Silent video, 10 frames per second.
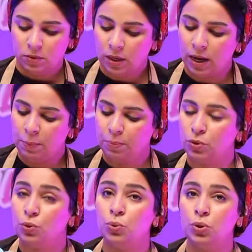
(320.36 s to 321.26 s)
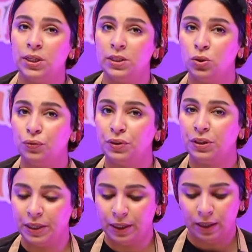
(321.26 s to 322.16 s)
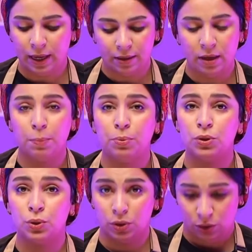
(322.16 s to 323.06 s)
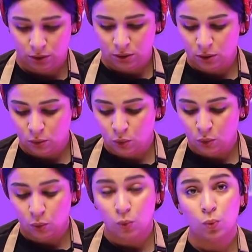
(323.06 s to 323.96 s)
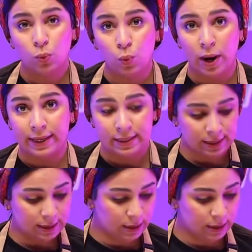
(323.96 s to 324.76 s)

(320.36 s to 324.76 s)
I put two shades of green and I put white.